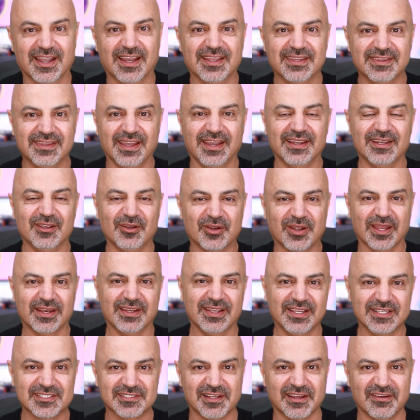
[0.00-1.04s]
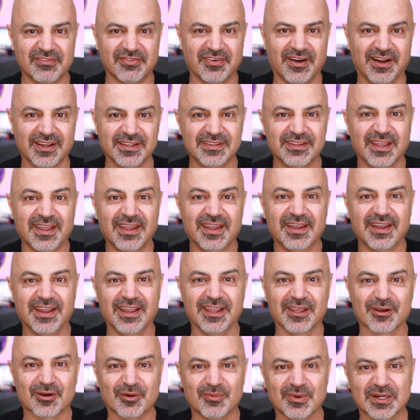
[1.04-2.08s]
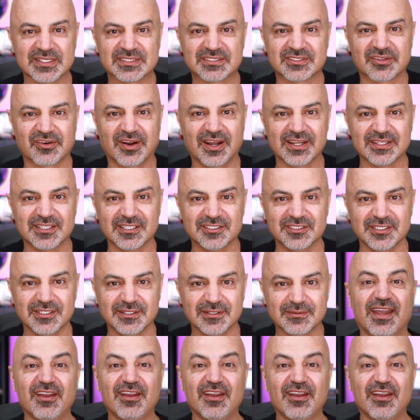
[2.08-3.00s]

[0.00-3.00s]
and then you can easily find a robust strategy.